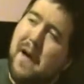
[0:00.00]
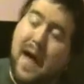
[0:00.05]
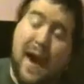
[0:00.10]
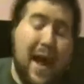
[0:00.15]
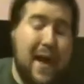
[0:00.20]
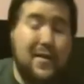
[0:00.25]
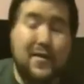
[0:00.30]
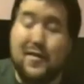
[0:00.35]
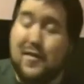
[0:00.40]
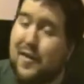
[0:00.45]

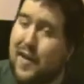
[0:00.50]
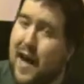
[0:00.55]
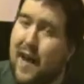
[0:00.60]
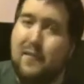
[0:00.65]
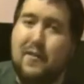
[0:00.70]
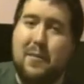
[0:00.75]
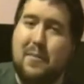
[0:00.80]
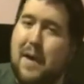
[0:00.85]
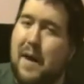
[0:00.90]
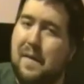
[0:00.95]
And I just
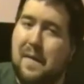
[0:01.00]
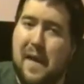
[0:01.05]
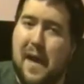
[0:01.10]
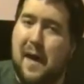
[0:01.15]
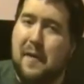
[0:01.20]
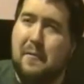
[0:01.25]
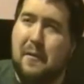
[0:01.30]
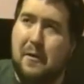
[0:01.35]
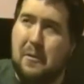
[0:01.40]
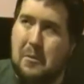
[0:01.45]
laughed about
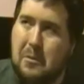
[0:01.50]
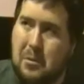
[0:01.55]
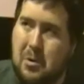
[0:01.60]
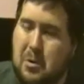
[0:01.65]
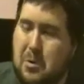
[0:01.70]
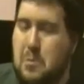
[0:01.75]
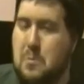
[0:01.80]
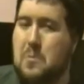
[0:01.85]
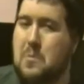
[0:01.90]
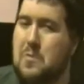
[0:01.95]
that
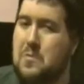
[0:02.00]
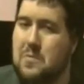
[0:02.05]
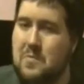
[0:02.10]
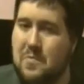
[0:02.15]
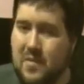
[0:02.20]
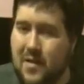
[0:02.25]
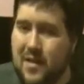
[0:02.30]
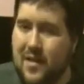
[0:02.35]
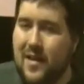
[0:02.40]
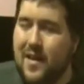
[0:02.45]
alone.
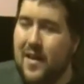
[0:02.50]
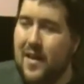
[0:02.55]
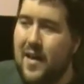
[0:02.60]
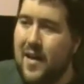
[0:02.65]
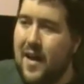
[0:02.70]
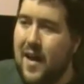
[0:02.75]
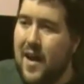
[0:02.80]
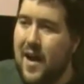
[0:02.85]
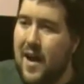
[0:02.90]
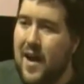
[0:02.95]

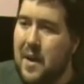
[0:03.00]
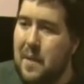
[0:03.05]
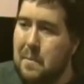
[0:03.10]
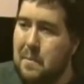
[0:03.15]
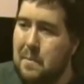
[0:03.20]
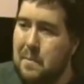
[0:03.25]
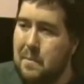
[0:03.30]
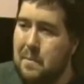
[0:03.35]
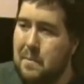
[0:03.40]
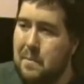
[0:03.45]

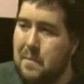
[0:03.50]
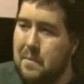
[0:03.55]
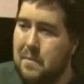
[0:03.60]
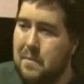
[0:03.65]
I'm